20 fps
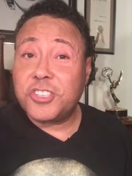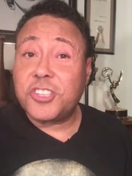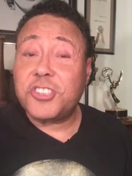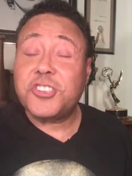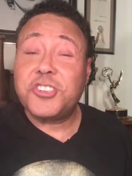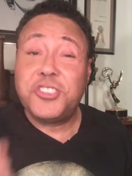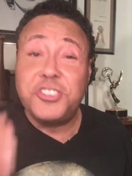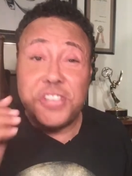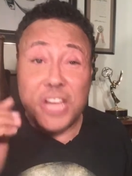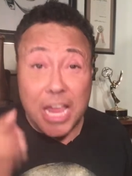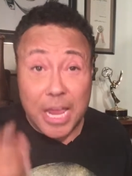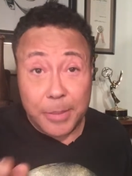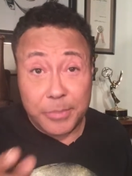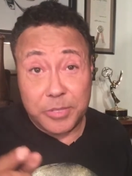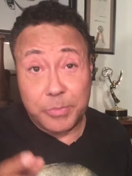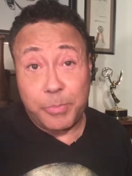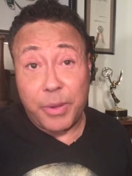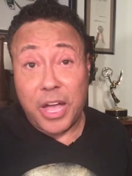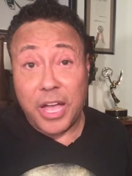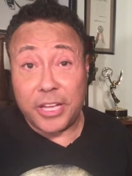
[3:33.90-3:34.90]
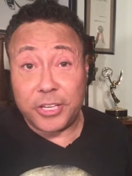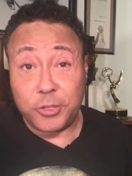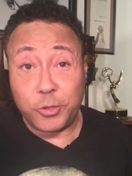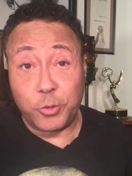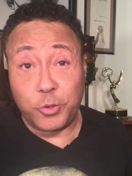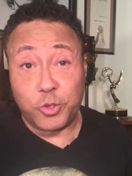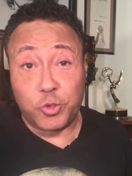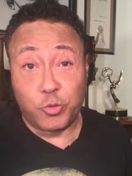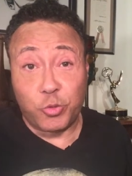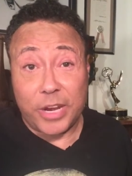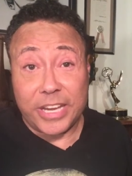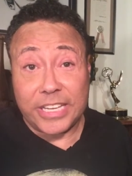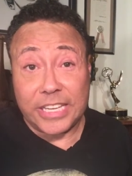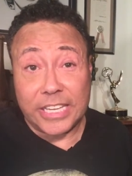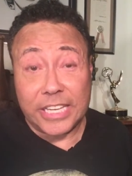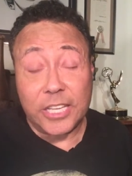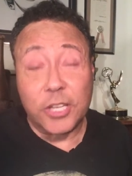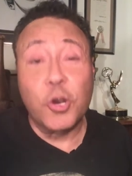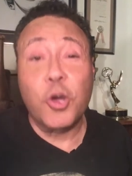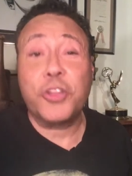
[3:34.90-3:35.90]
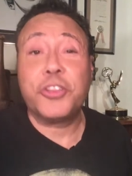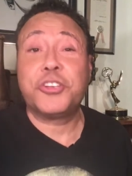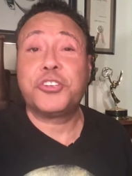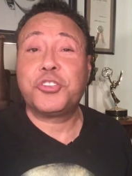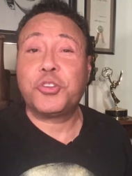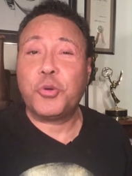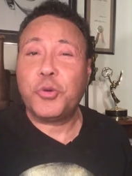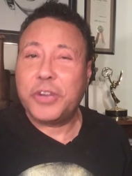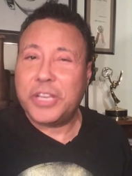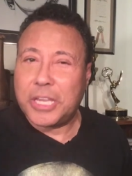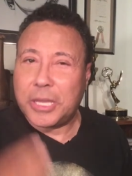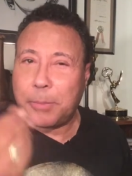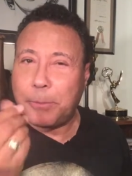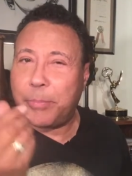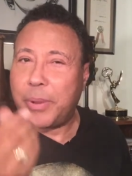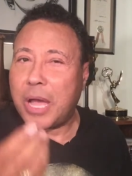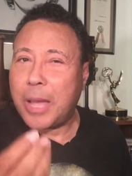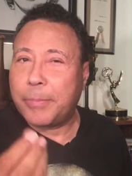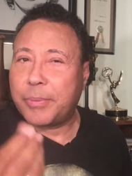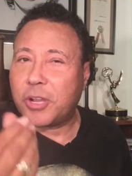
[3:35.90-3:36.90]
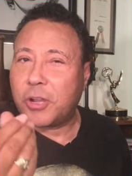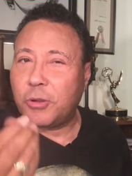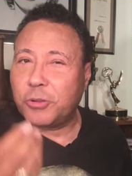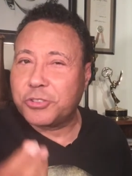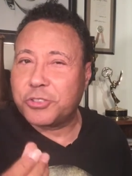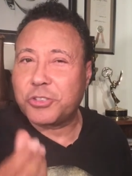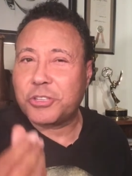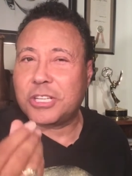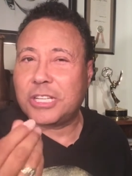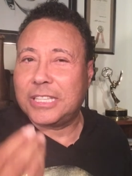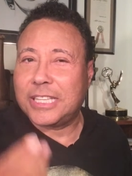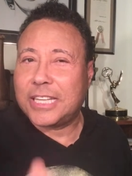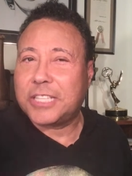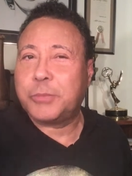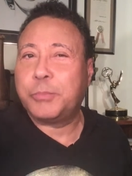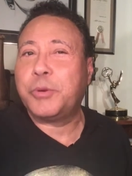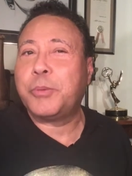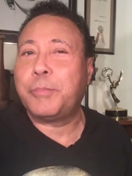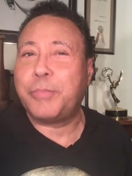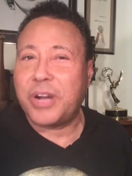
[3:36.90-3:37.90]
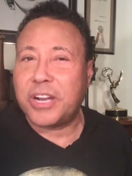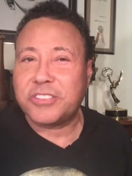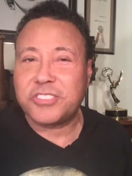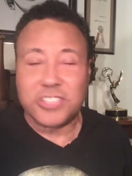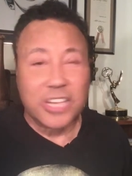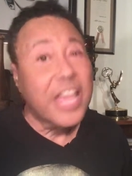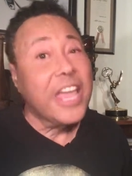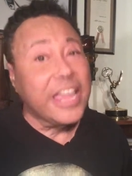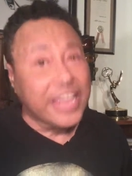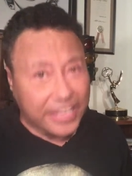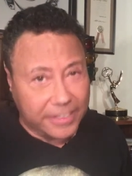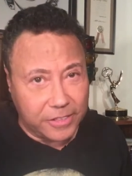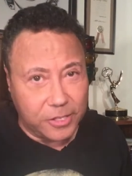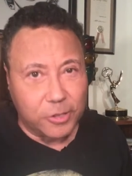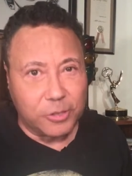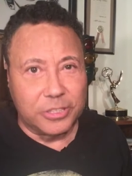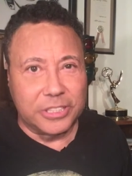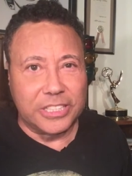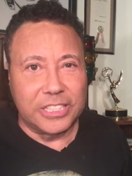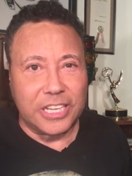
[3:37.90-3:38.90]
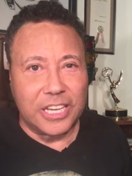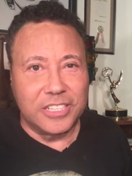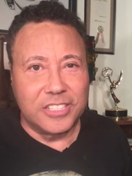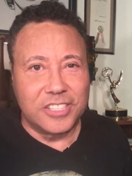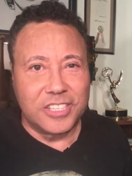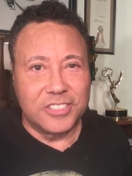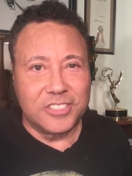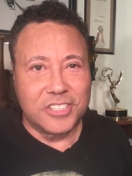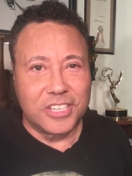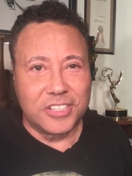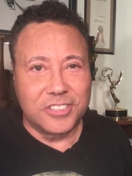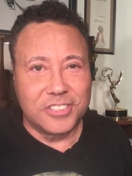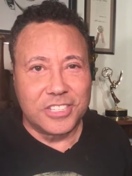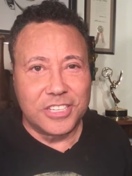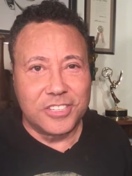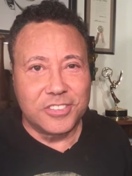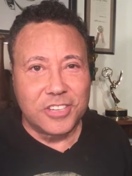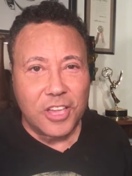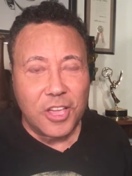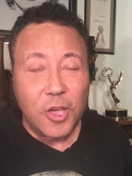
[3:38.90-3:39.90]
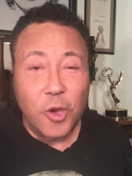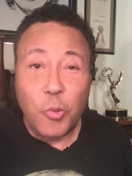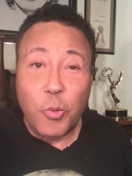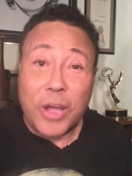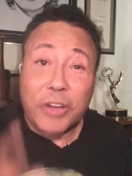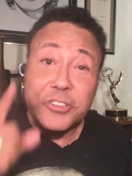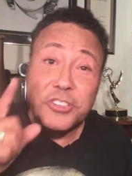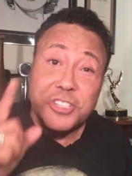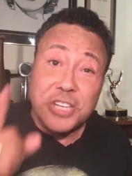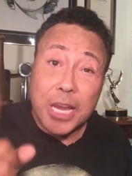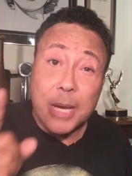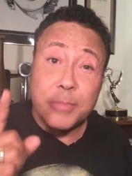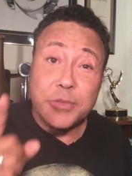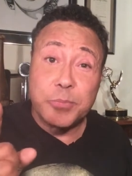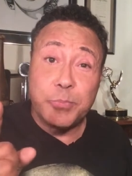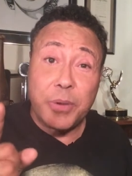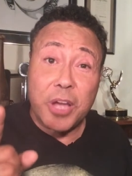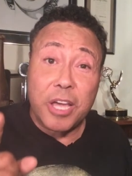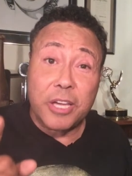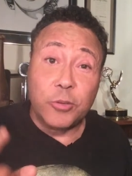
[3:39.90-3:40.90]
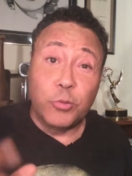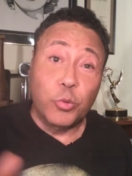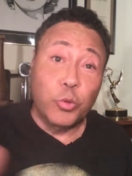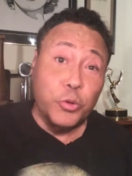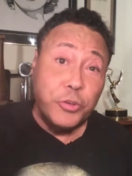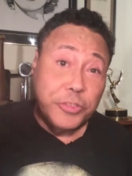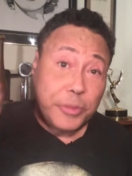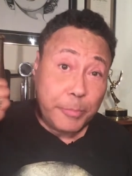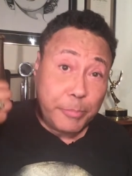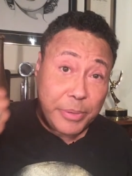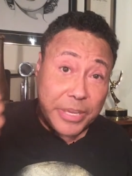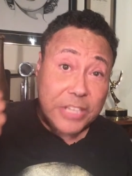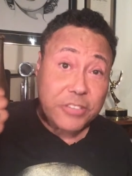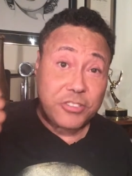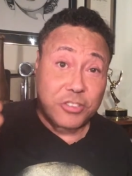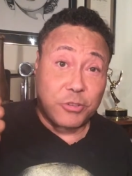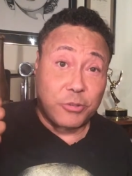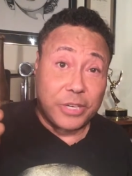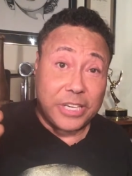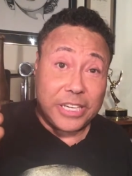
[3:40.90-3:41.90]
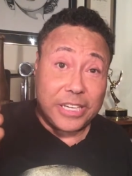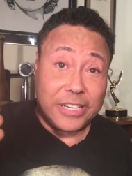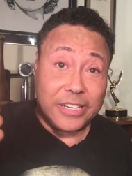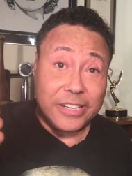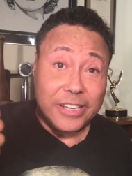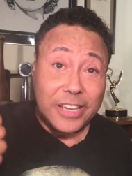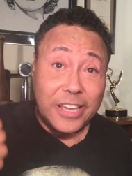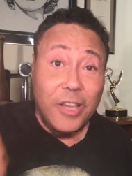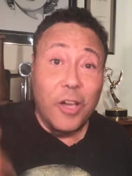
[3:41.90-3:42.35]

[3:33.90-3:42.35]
just James Bond who was raking in all the toy and pop culture collectible bucks in the early 1960s. While James Bond ruled the big screen,